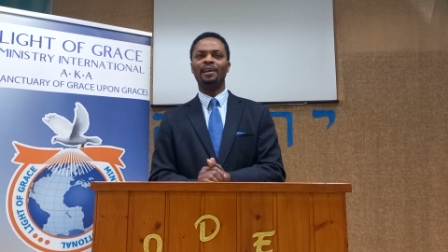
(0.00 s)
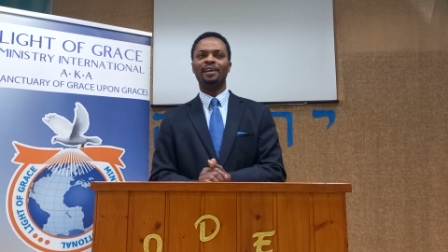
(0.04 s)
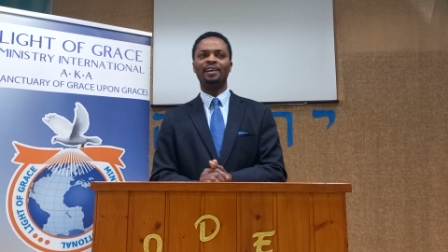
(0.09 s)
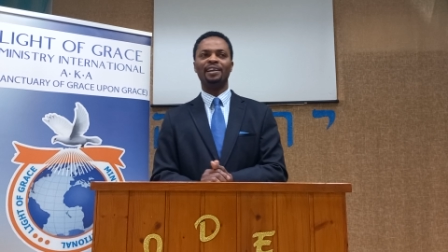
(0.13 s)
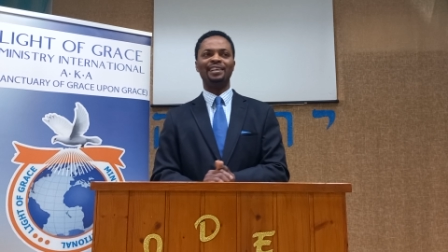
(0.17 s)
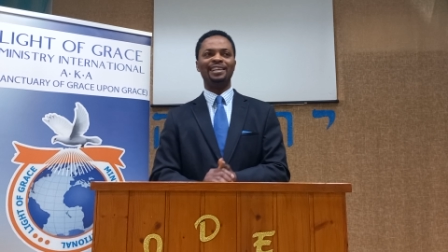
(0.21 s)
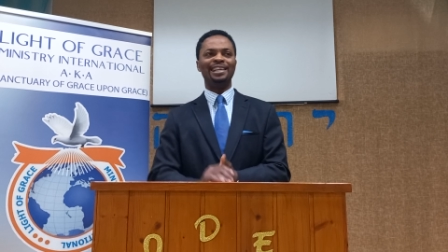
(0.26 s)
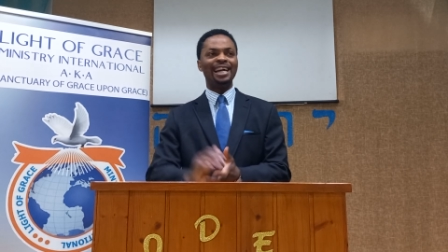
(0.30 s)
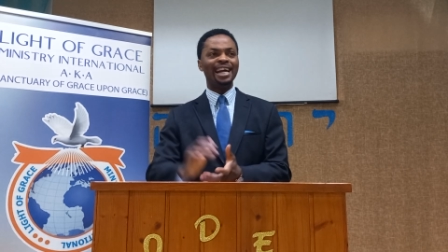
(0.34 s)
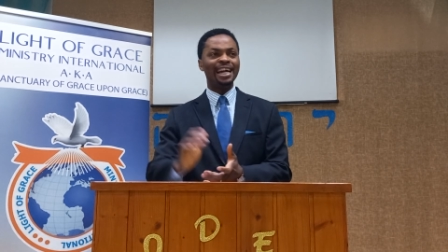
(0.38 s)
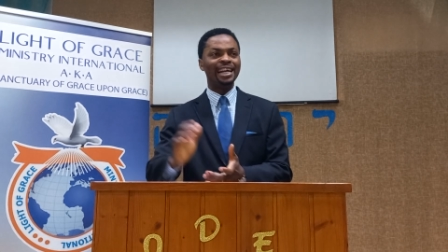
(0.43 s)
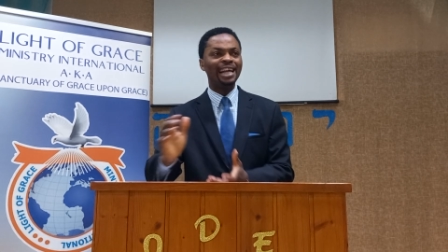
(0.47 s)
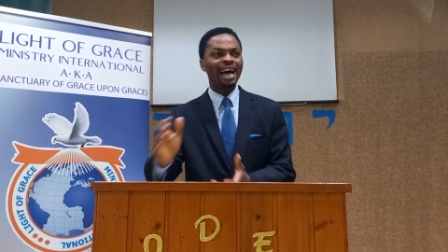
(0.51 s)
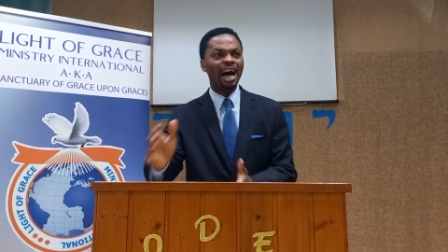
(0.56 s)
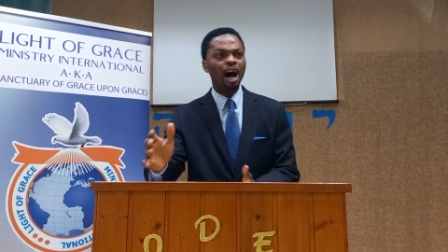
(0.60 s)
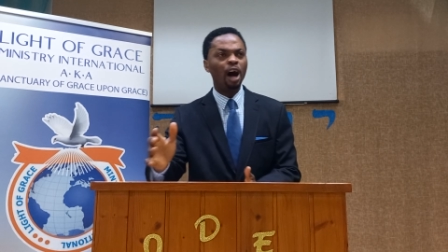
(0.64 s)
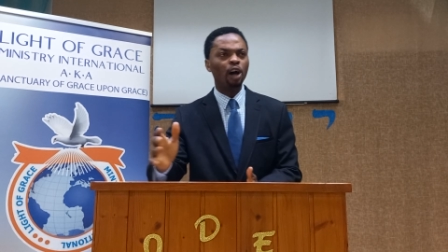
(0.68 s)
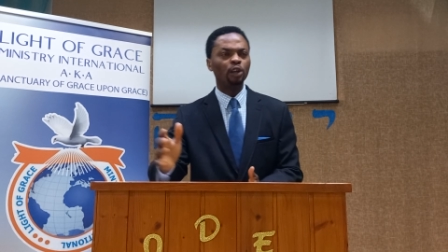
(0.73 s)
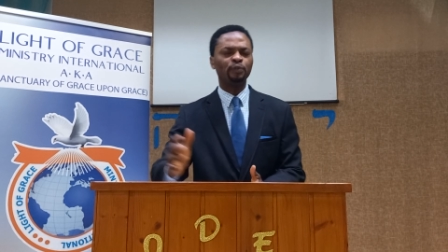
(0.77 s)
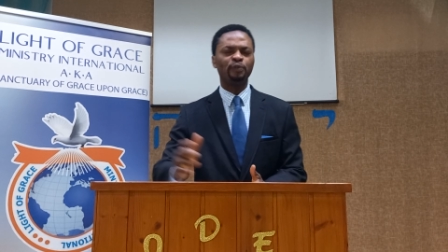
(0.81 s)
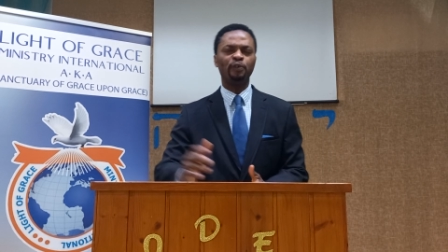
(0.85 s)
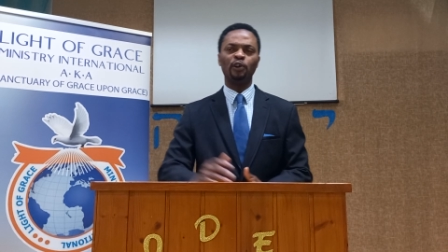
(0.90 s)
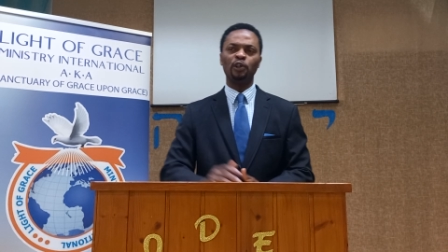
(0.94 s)
laid
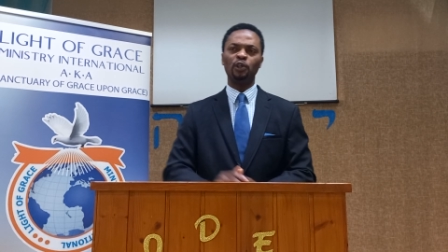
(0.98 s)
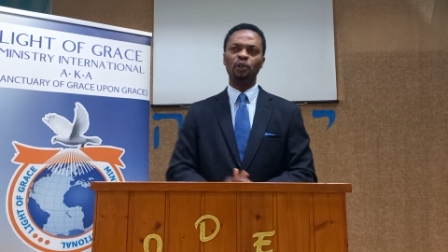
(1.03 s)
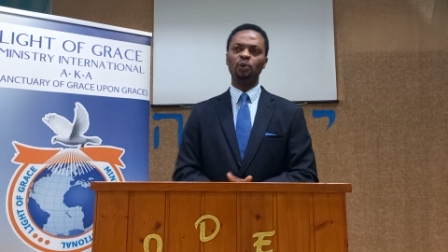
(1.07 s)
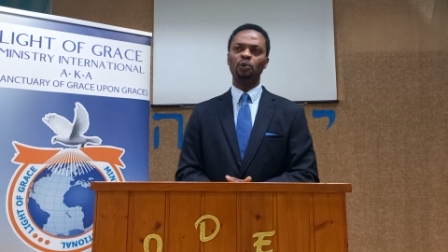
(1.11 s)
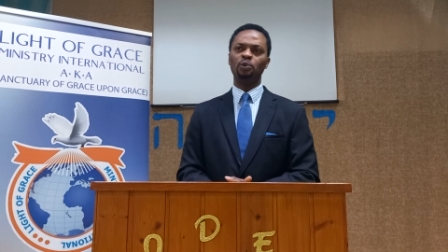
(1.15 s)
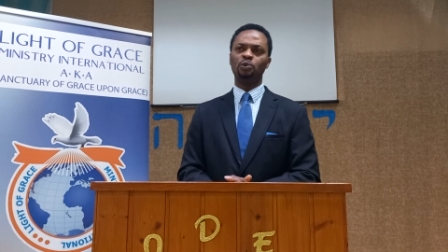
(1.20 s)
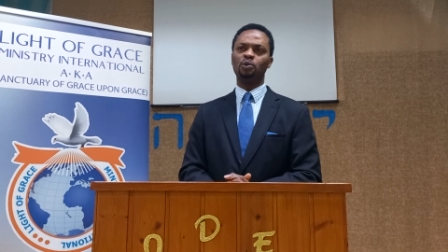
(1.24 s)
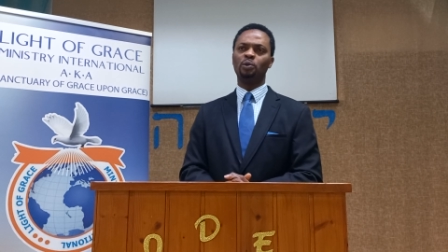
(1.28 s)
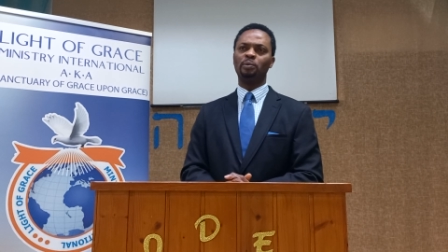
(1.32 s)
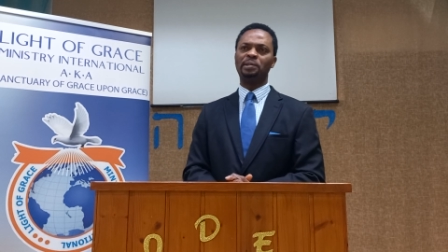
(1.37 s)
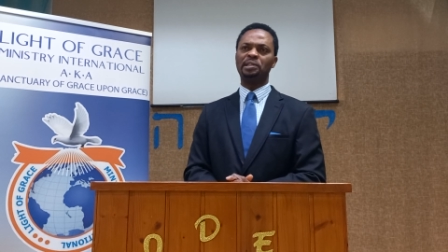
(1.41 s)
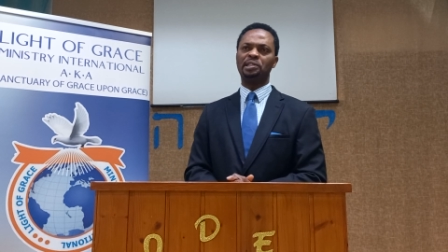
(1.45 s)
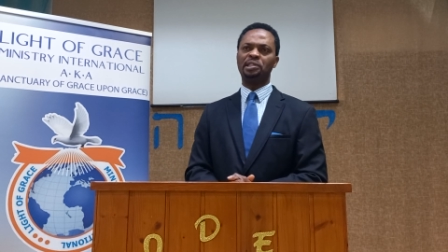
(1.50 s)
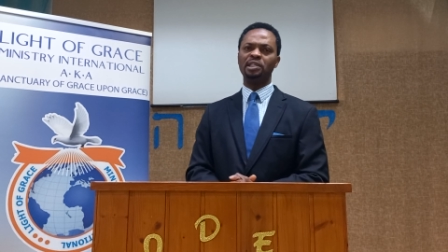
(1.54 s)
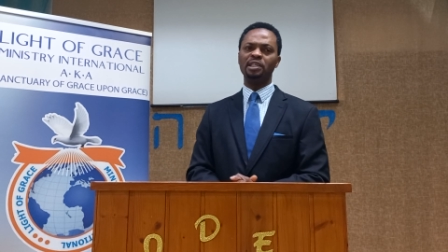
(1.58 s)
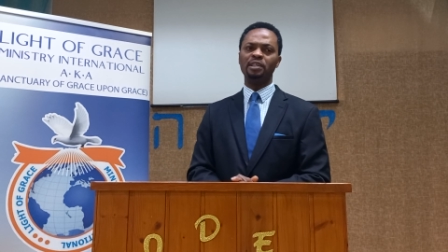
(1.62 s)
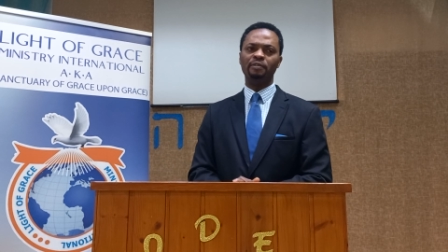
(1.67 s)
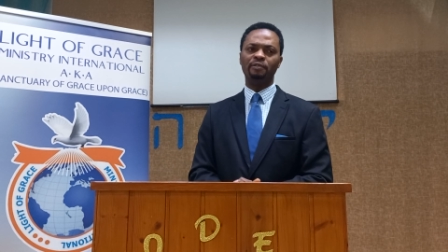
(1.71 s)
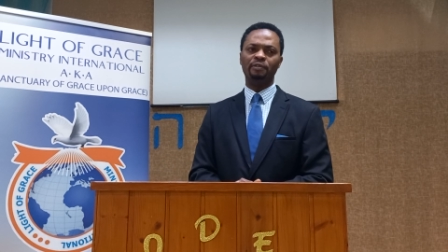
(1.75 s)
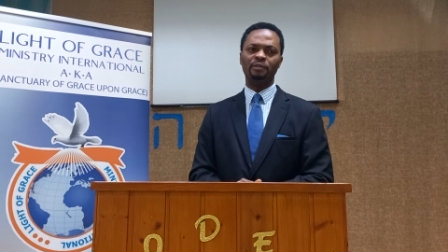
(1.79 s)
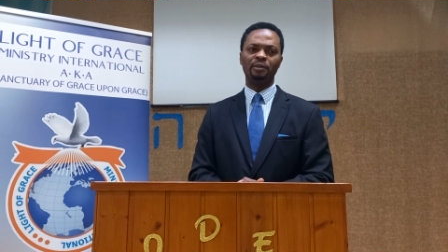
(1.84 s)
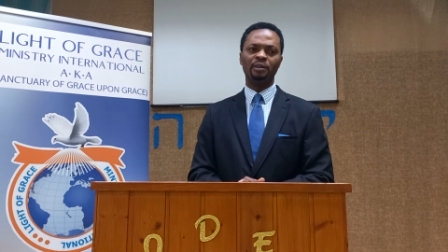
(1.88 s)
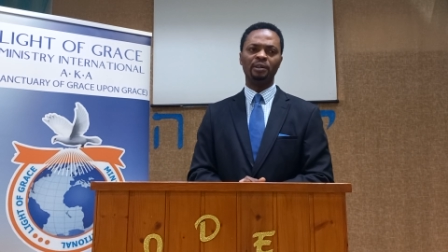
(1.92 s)
out for you to
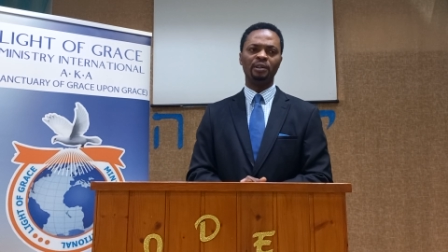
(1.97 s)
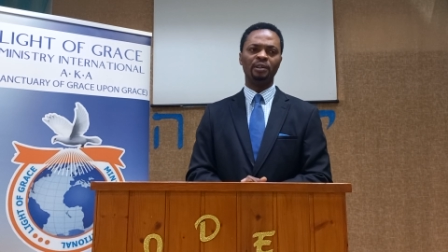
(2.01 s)
receive